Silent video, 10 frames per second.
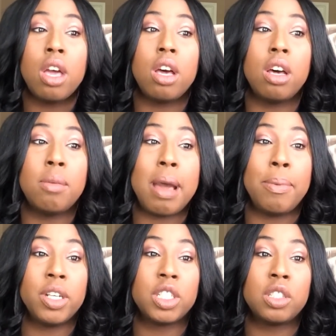I
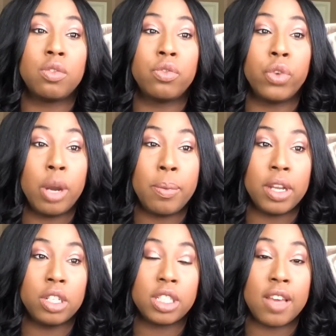purchased 4
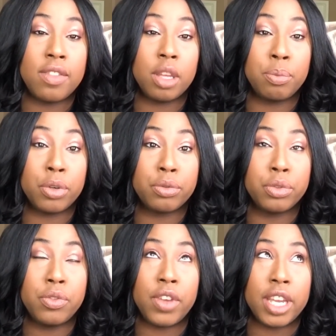bundles of the
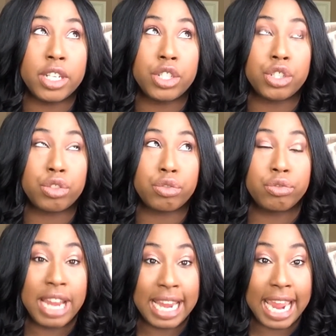Peruvian
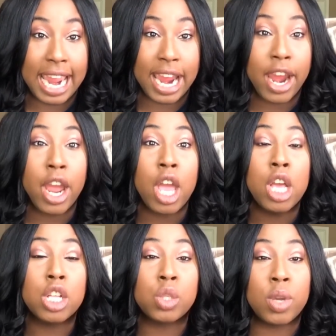straight hair,
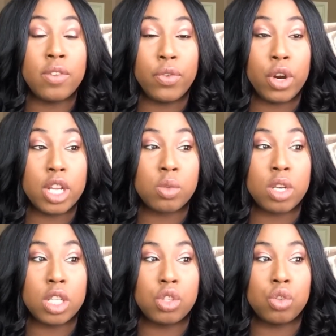24,
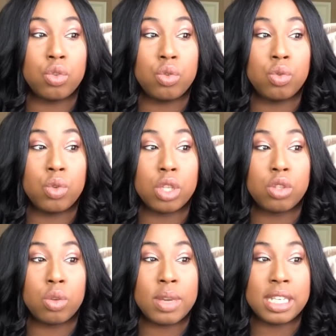22,
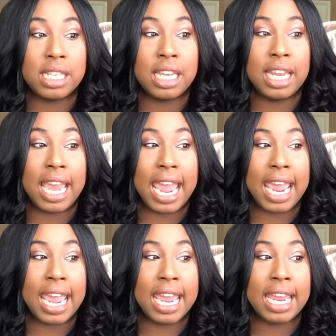20,
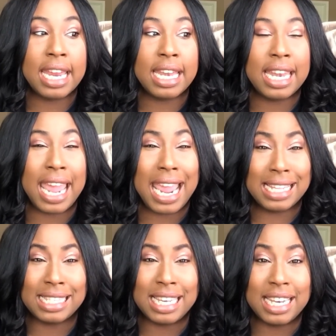and
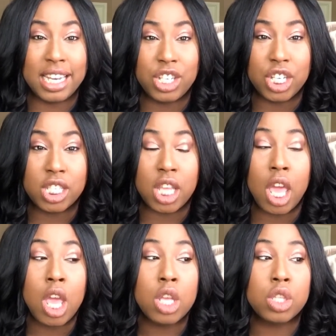18 inches.
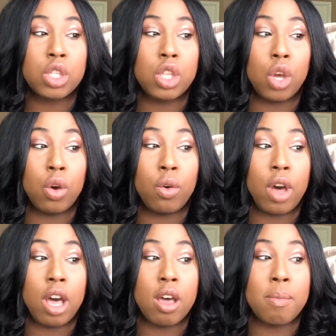So
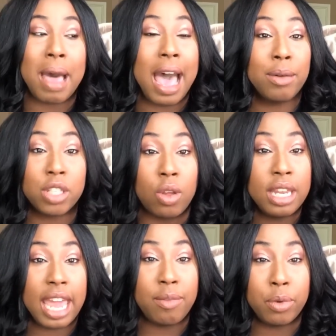I was
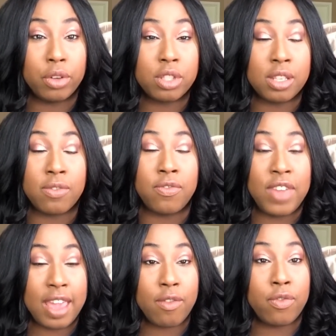only able to
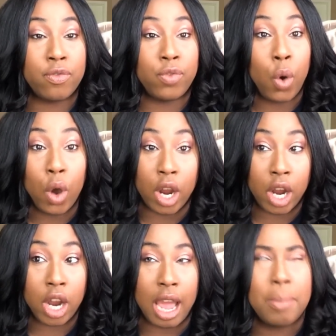fit
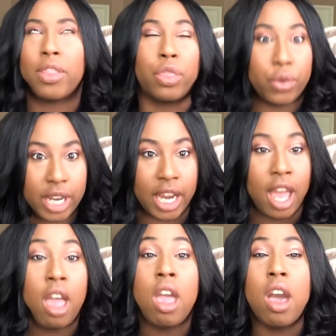3
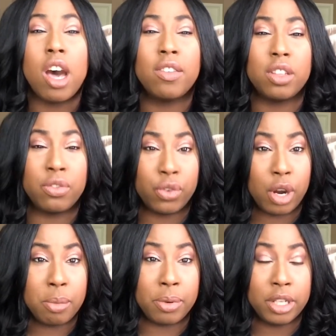of the
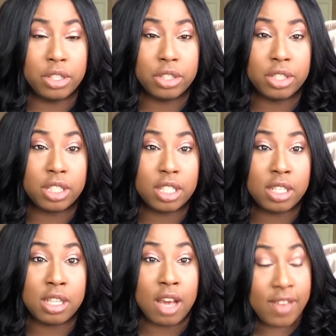4 bundles
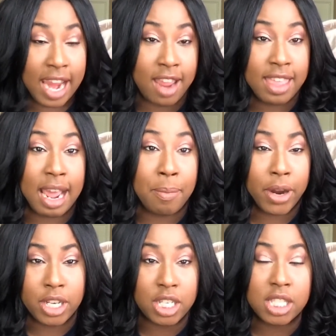of hair that I
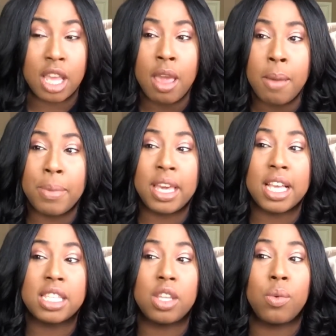purchased
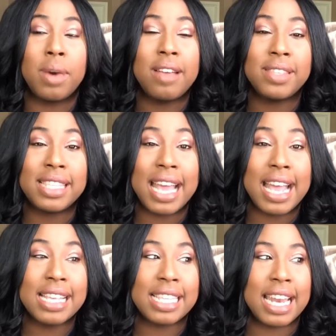because the weft
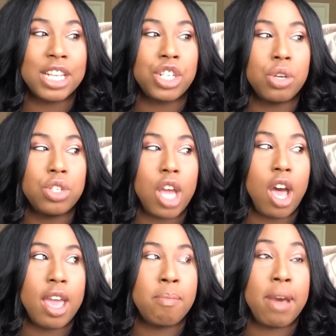size, and I showed
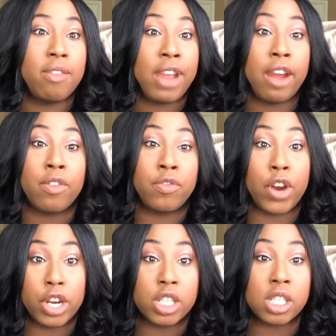y'all in my very
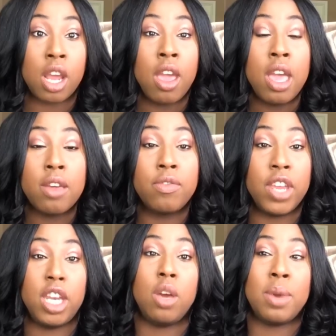first
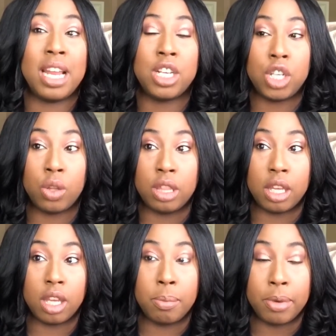video when I showed
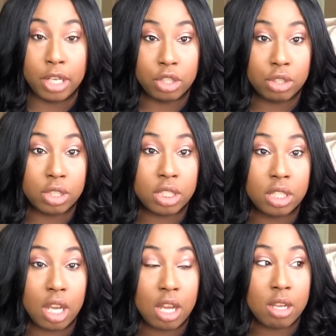the bundles,
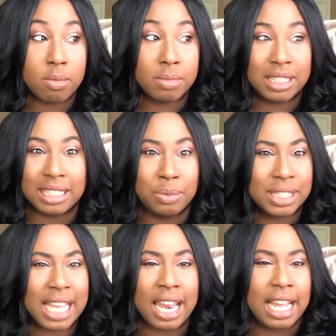was
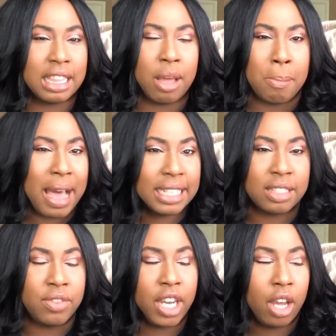kind of like the
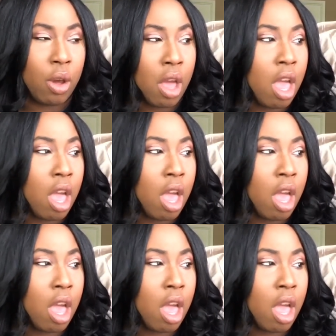unboxing video.